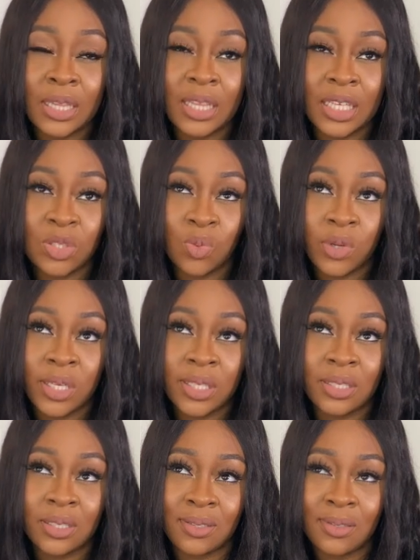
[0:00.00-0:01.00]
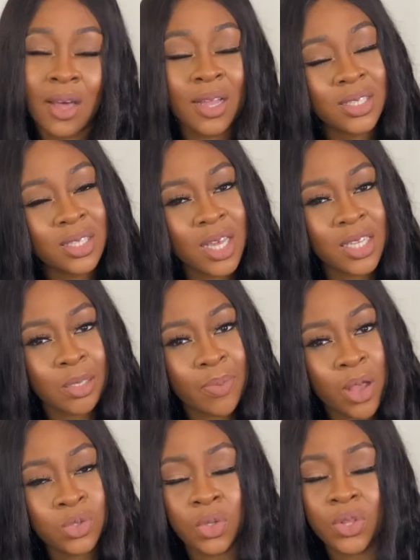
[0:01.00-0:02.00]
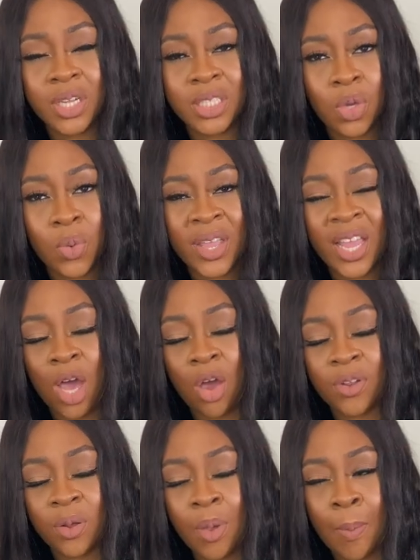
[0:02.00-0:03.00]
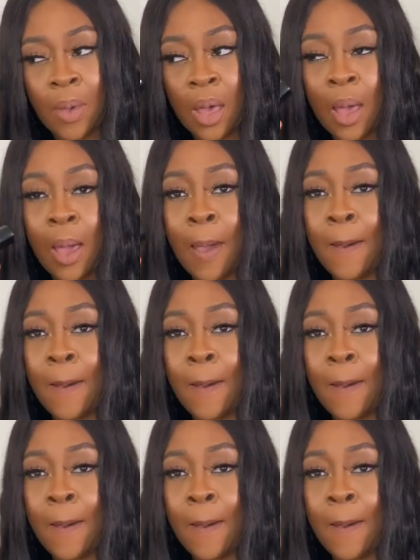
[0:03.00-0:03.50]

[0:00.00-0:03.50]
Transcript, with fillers: this was under 30 pounds or 30 quid i can't remember